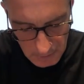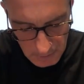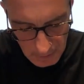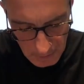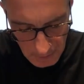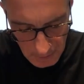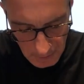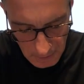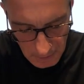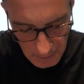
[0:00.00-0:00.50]

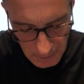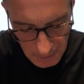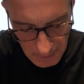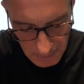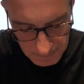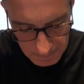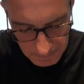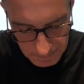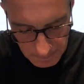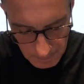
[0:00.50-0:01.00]

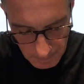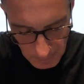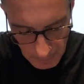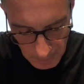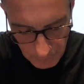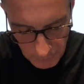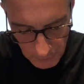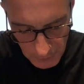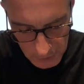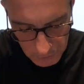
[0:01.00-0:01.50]
um, my
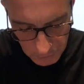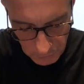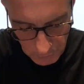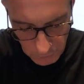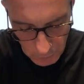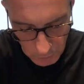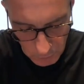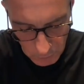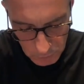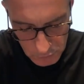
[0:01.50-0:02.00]
first
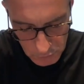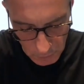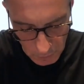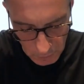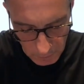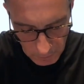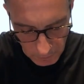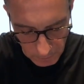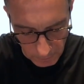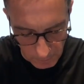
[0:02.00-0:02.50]
few sort
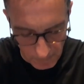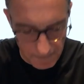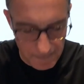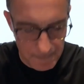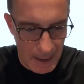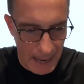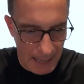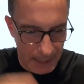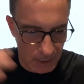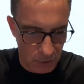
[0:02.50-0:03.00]
of
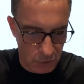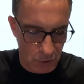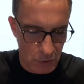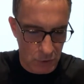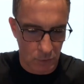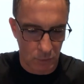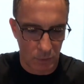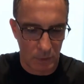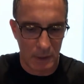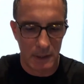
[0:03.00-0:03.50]
managers
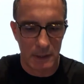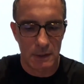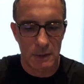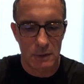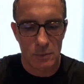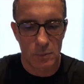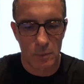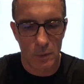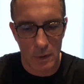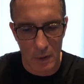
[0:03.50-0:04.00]
or
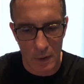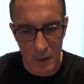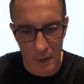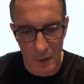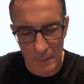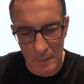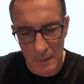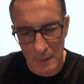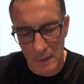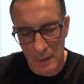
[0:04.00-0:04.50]
leaders were
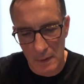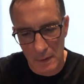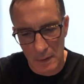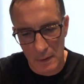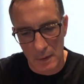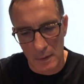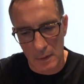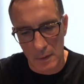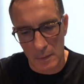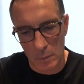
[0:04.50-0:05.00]

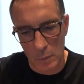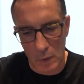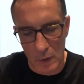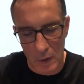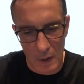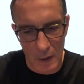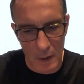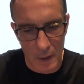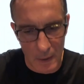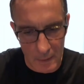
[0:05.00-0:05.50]

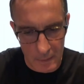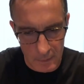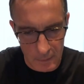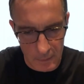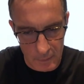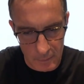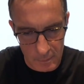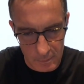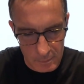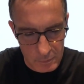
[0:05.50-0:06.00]
were
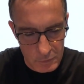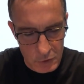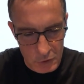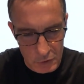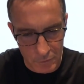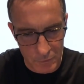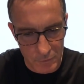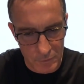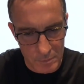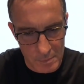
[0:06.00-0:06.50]

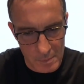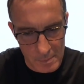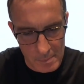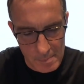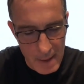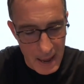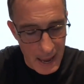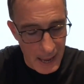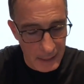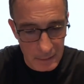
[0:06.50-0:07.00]
just
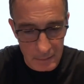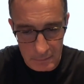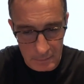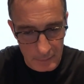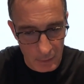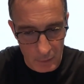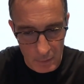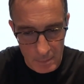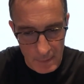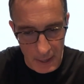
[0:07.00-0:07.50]
men
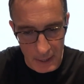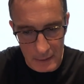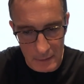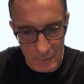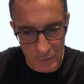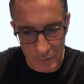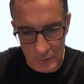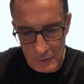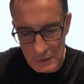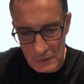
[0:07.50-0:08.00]
they were men
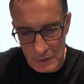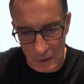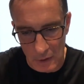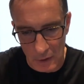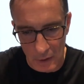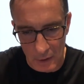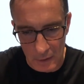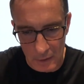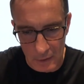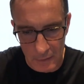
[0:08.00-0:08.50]
for a
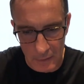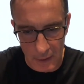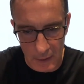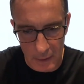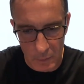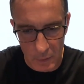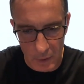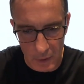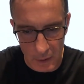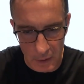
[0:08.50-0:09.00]
start and they
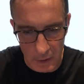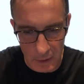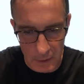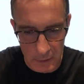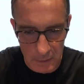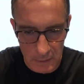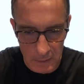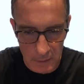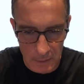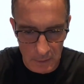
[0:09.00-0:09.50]
were
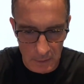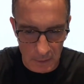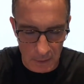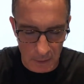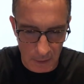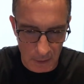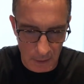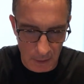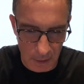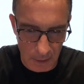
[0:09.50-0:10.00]

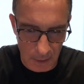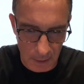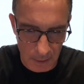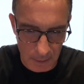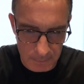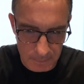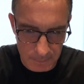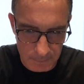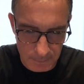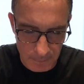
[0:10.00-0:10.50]

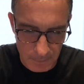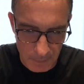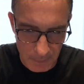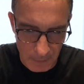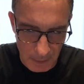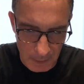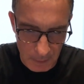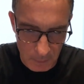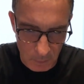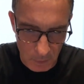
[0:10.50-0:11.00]
um,
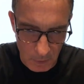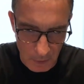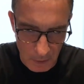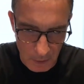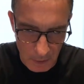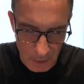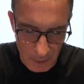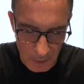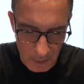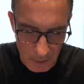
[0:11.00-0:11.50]
they
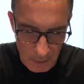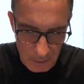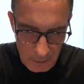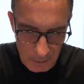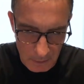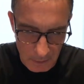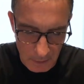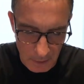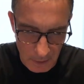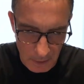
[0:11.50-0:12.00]
were
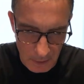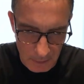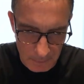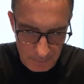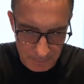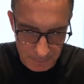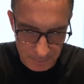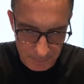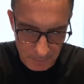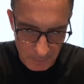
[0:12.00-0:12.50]

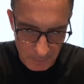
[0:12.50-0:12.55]
um,